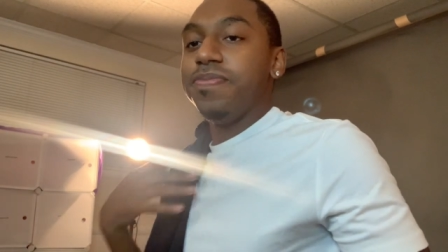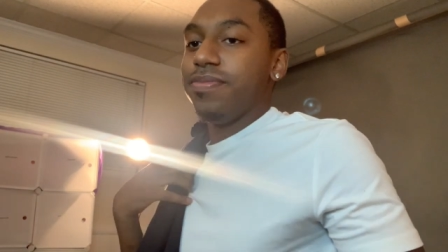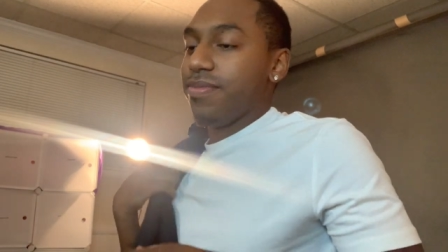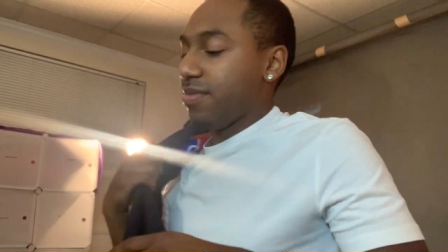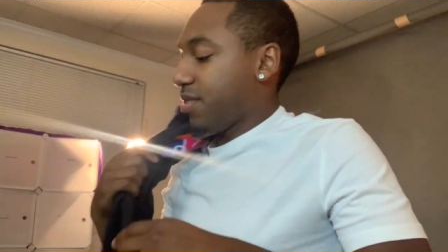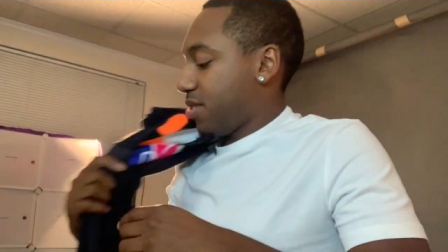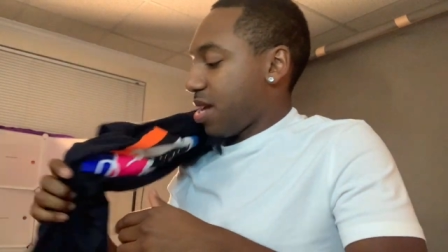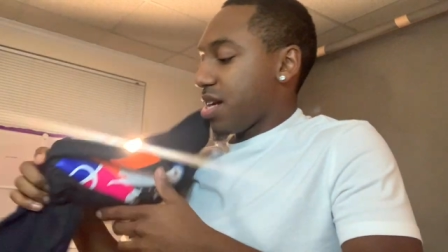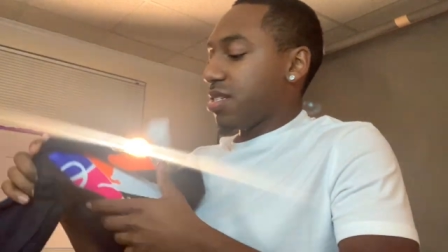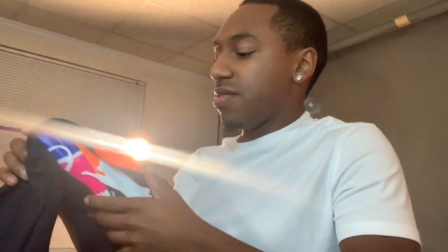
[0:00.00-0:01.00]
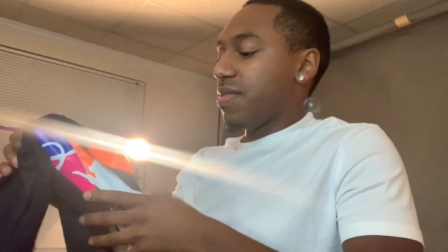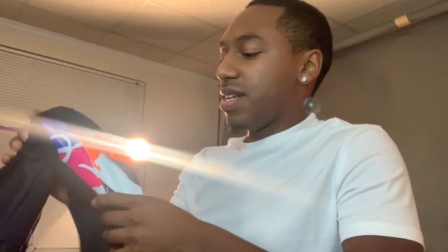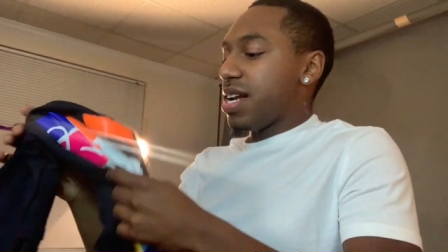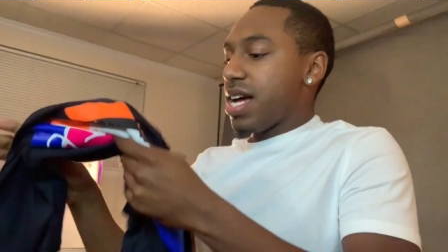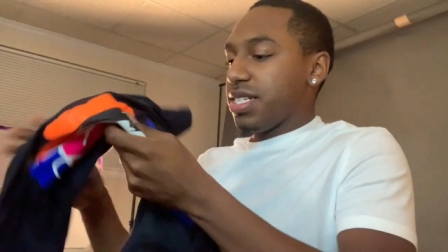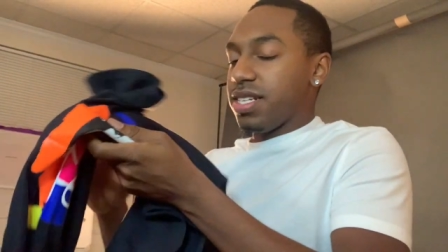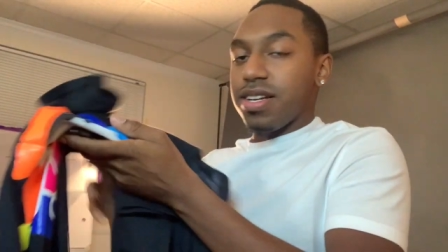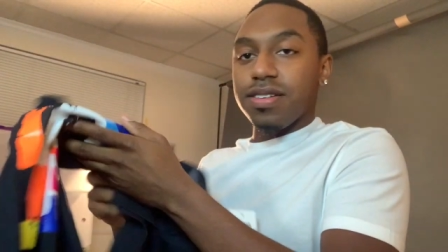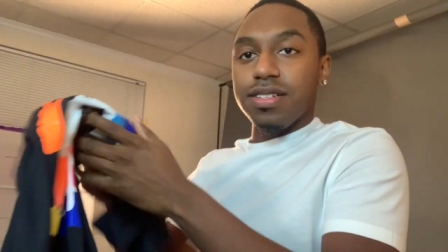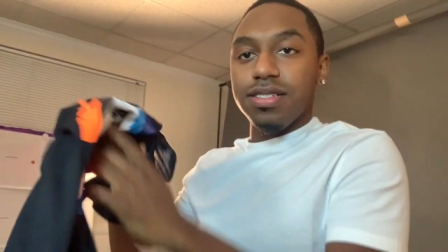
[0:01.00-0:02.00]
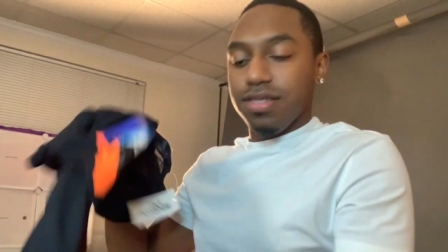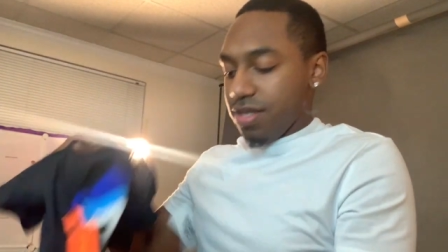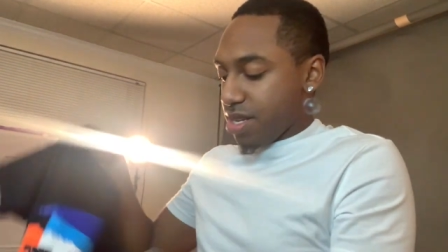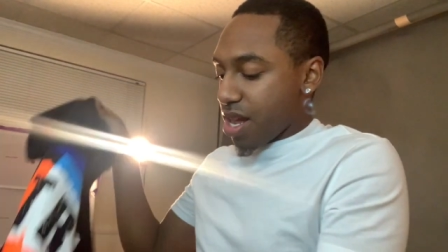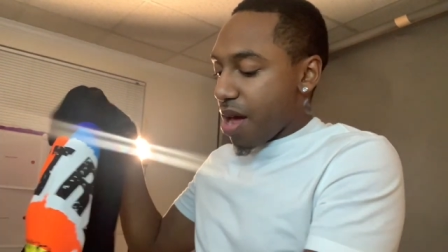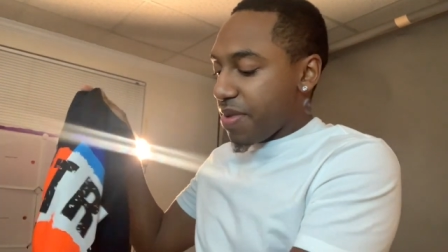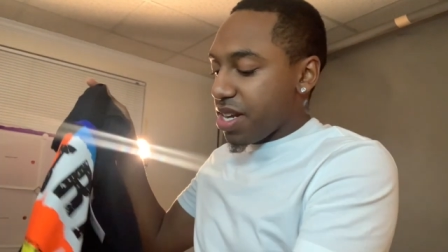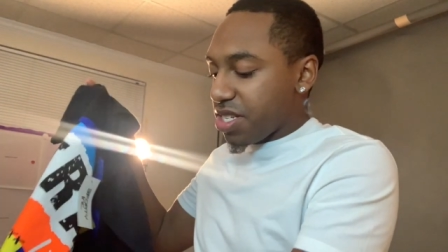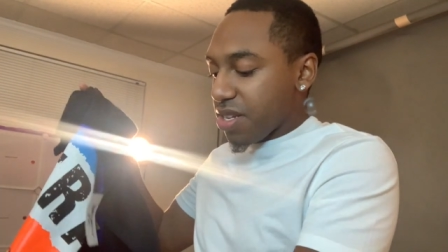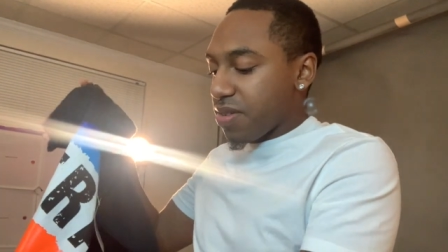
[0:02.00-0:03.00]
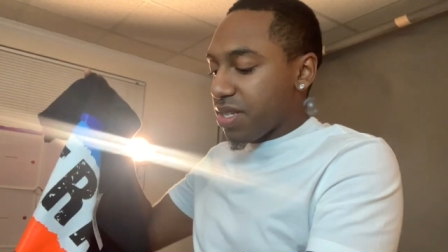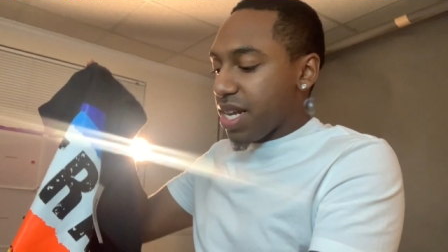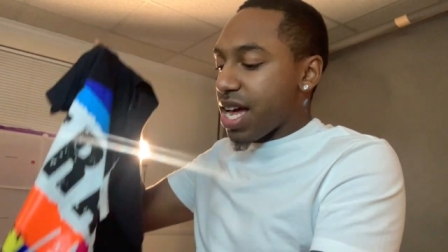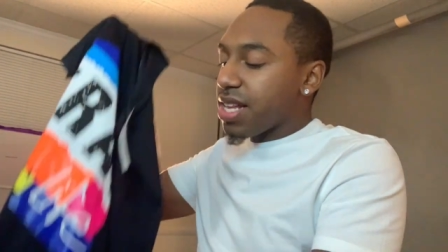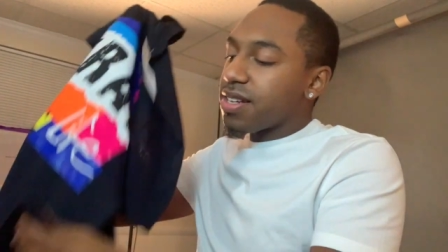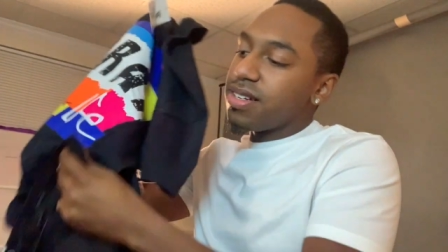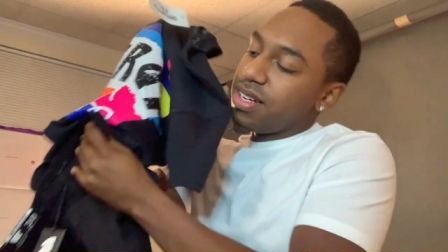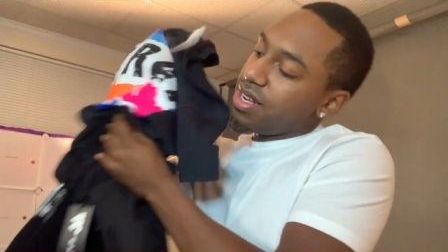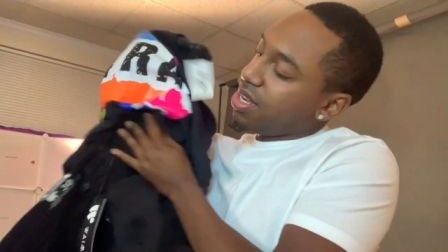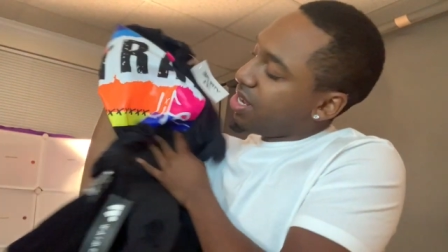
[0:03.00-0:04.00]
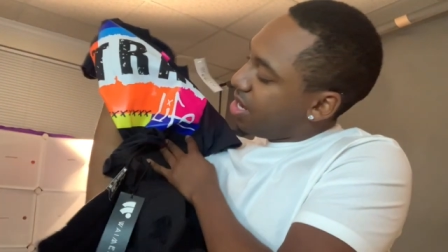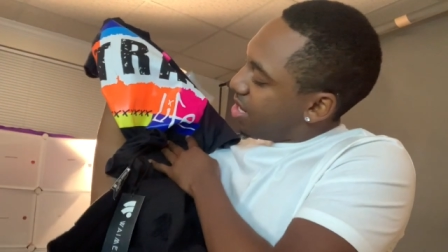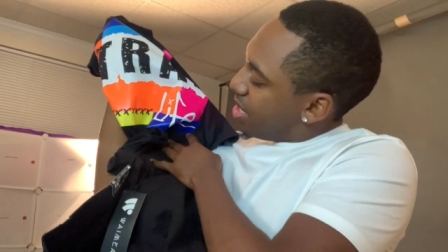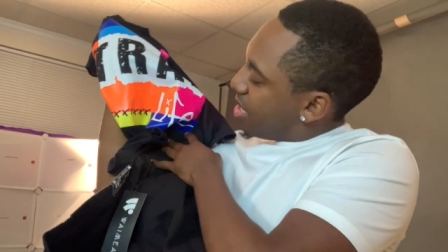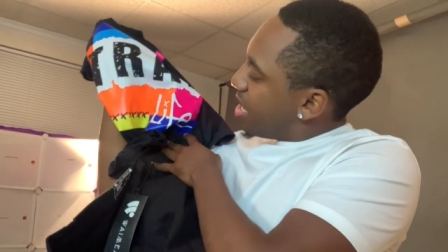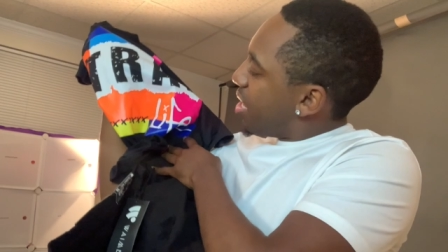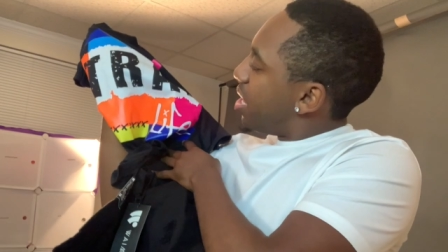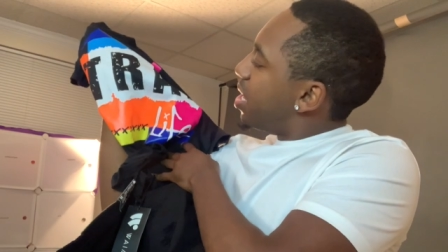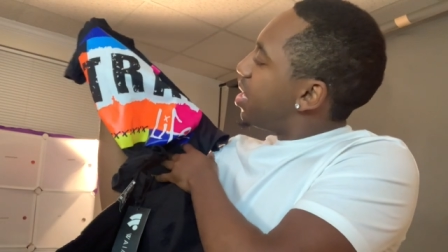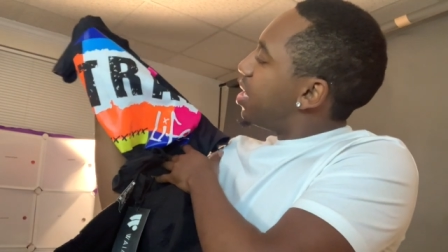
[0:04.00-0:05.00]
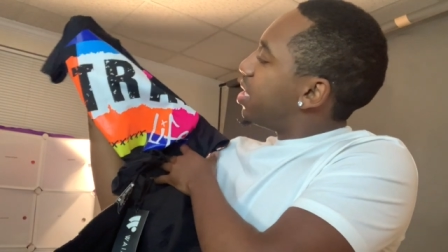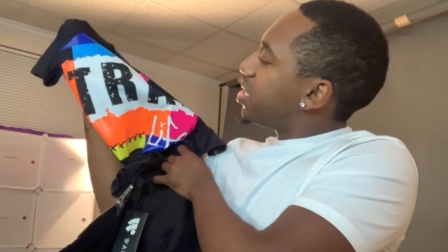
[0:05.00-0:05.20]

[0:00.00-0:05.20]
It's actually really nice. You know, the combination goes together, and it